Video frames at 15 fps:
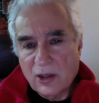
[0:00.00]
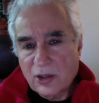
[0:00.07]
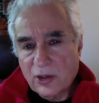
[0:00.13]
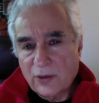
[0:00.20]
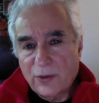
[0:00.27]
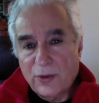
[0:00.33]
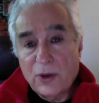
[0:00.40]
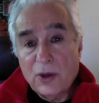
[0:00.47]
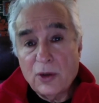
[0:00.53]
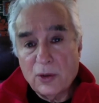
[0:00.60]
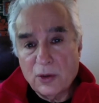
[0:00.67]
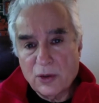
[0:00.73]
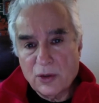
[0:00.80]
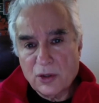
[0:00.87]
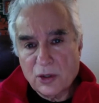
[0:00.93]

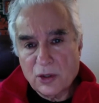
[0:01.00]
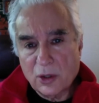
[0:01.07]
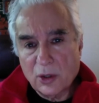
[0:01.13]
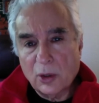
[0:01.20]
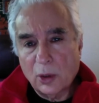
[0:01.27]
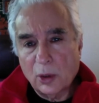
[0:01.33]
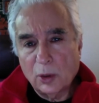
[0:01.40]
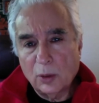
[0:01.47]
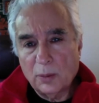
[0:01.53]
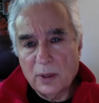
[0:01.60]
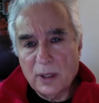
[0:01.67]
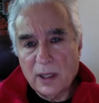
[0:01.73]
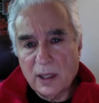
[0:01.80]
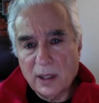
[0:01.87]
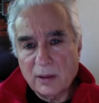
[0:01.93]
suffuse your whole
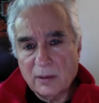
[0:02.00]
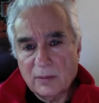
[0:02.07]
being.